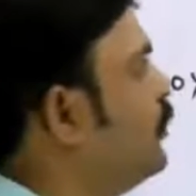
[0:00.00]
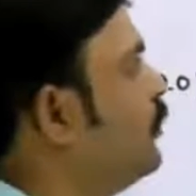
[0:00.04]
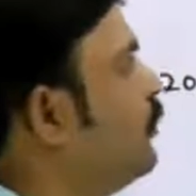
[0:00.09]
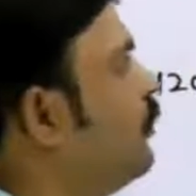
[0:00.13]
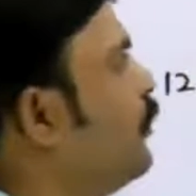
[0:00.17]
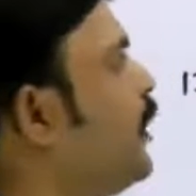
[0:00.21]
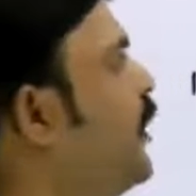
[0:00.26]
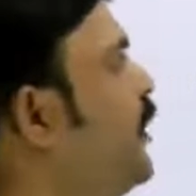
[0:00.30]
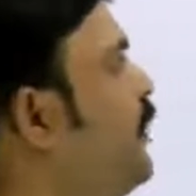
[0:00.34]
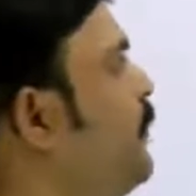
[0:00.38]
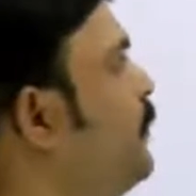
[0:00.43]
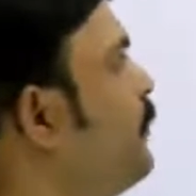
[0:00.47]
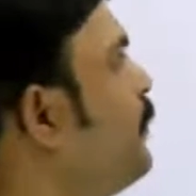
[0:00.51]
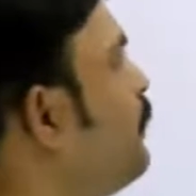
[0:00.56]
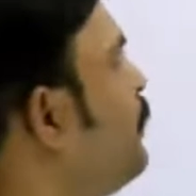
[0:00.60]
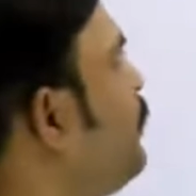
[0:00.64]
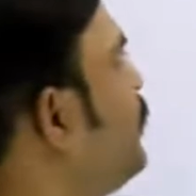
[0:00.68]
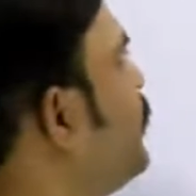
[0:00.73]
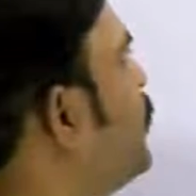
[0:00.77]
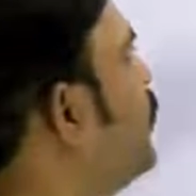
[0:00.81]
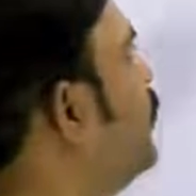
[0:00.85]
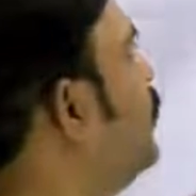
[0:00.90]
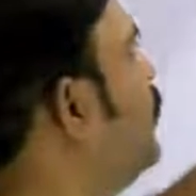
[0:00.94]

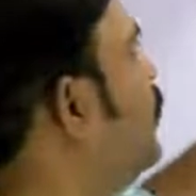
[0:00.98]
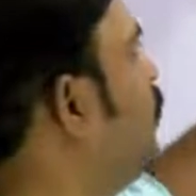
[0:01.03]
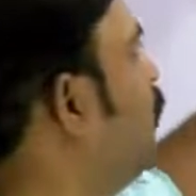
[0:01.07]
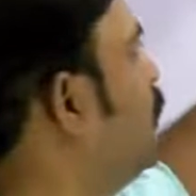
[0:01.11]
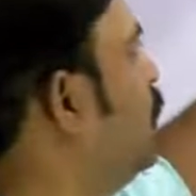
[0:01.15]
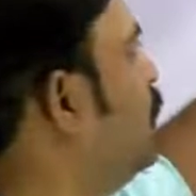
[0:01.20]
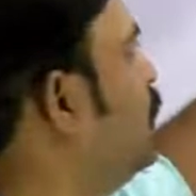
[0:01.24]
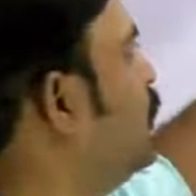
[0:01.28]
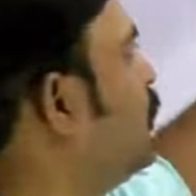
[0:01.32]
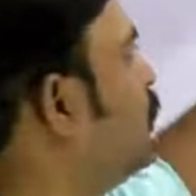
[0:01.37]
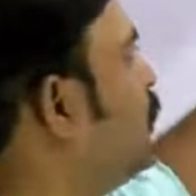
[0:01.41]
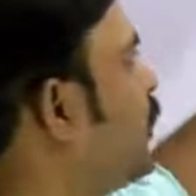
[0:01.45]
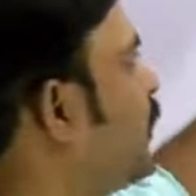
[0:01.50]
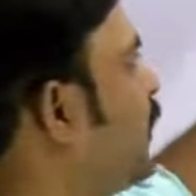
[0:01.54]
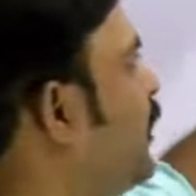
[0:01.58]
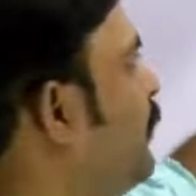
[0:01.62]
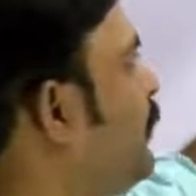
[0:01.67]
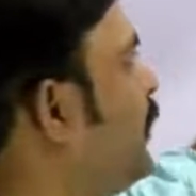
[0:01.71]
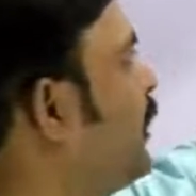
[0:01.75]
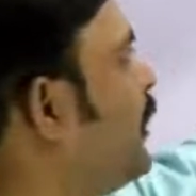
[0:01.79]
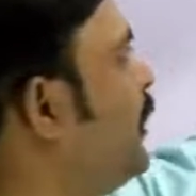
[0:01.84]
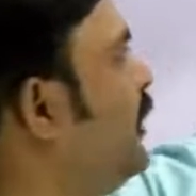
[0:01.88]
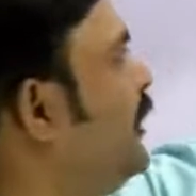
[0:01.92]
Okay, the
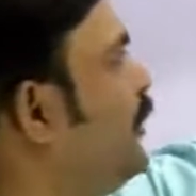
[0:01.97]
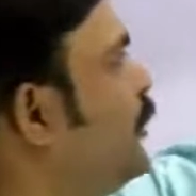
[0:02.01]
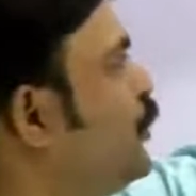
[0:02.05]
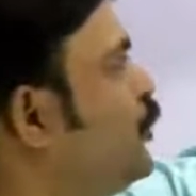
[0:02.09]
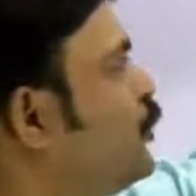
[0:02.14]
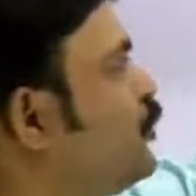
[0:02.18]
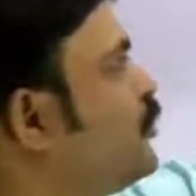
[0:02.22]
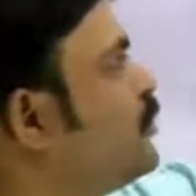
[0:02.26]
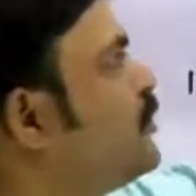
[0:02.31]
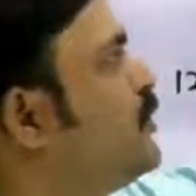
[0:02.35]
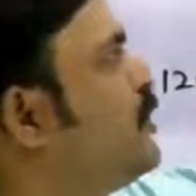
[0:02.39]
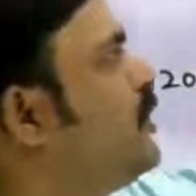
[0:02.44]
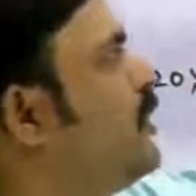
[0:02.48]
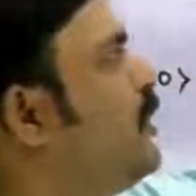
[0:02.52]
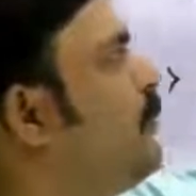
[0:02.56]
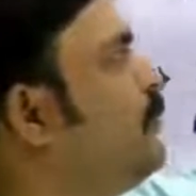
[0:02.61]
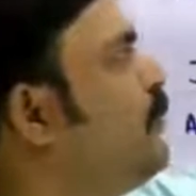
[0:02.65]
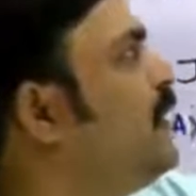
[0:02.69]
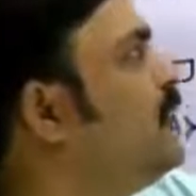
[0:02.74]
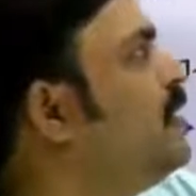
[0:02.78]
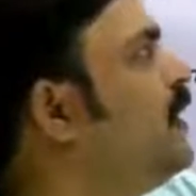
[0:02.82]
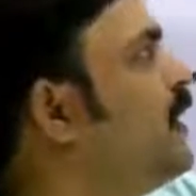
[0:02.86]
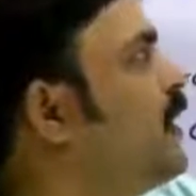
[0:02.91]
chemical used in the
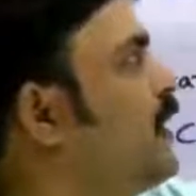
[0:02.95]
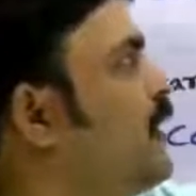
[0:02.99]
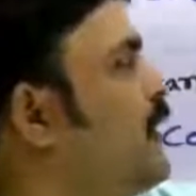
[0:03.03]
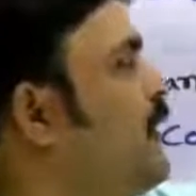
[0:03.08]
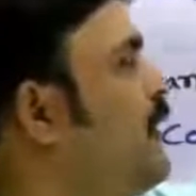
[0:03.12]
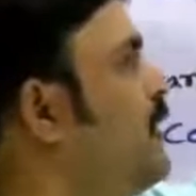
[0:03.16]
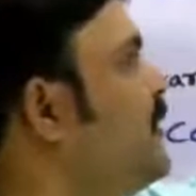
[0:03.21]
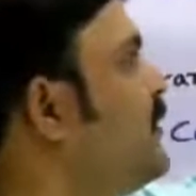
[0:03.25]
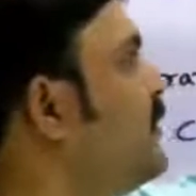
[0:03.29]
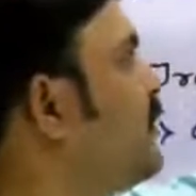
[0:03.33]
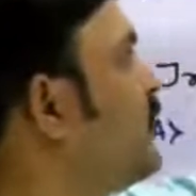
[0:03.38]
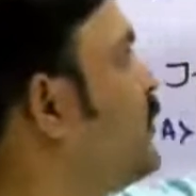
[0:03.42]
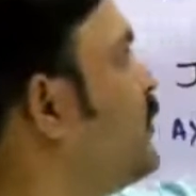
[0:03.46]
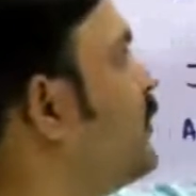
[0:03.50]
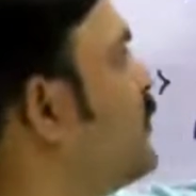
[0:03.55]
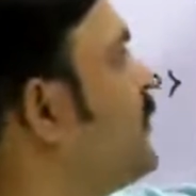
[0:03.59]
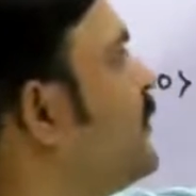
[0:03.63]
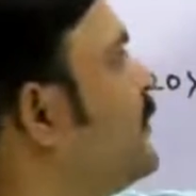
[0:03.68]
breather is